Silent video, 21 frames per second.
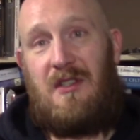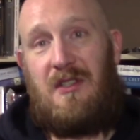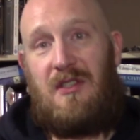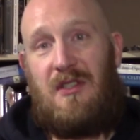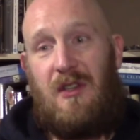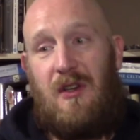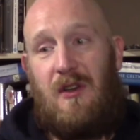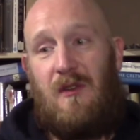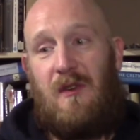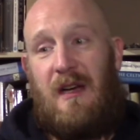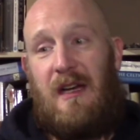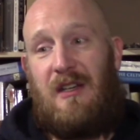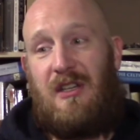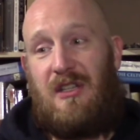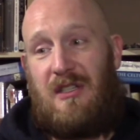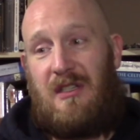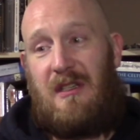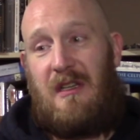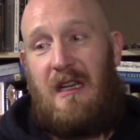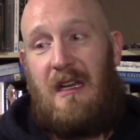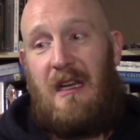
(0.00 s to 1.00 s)
So
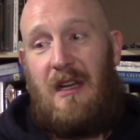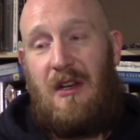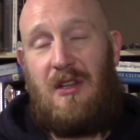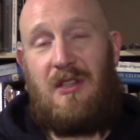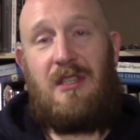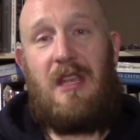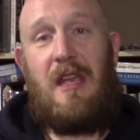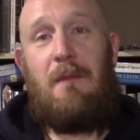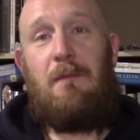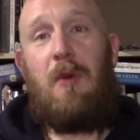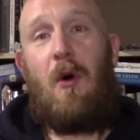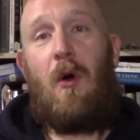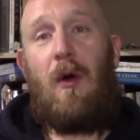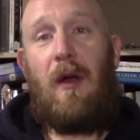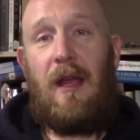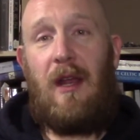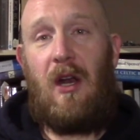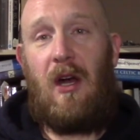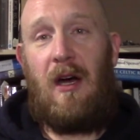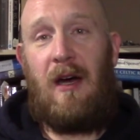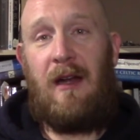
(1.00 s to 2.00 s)
just keep pouring
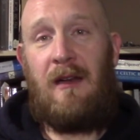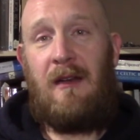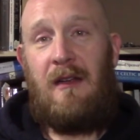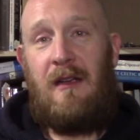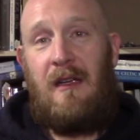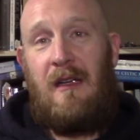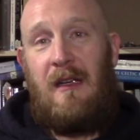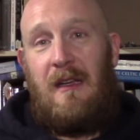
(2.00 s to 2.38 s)
it on